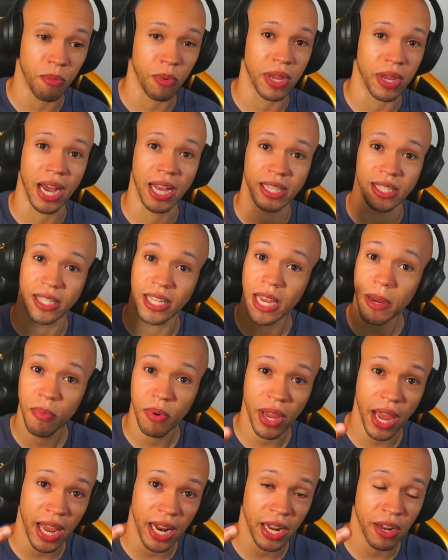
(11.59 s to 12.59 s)
we got
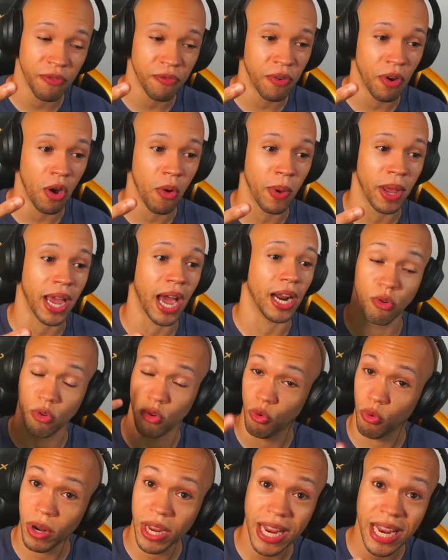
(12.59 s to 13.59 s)
D-Brigade info, we got
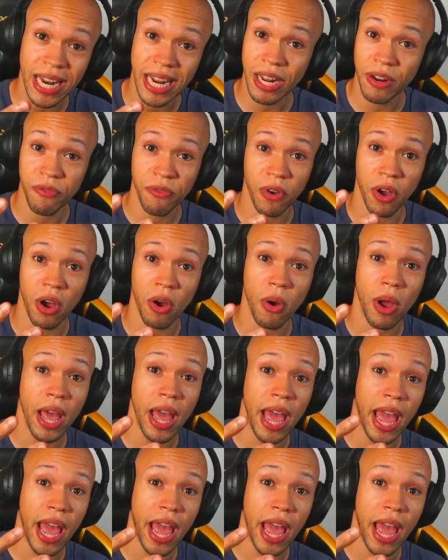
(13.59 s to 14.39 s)
green info,